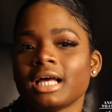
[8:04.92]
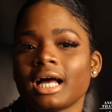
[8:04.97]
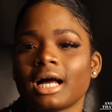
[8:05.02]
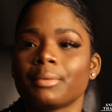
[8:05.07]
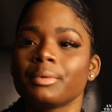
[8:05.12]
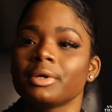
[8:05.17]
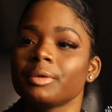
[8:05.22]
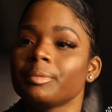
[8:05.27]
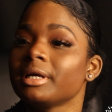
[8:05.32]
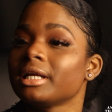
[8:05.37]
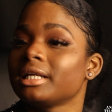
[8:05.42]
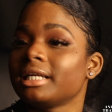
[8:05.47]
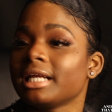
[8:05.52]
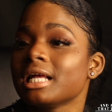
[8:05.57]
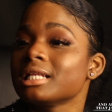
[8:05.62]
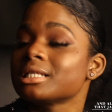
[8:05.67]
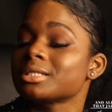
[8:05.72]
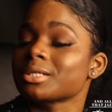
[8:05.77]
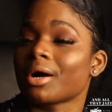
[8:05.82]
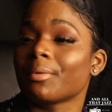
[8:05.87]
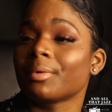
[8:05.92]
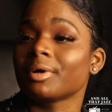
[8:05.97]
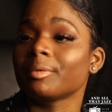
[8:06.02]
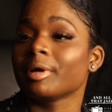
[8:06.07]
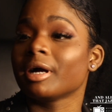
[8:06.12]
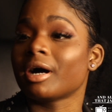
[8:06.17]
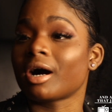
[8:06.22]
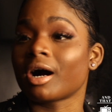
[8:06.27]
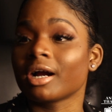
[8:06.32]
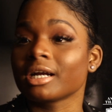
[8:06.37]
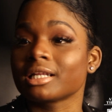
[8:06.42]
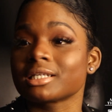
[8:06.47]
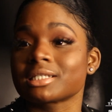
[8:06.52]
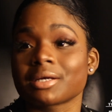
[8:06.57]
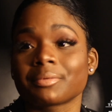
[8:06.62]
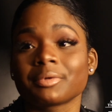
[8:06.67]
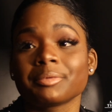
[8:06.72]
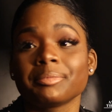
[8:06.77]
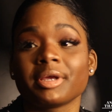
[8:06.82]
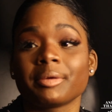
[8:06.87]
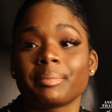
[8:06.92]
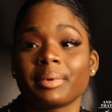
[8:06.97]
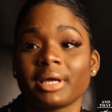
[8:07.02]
I want to be a dancer. I want to be an artist. I want to be a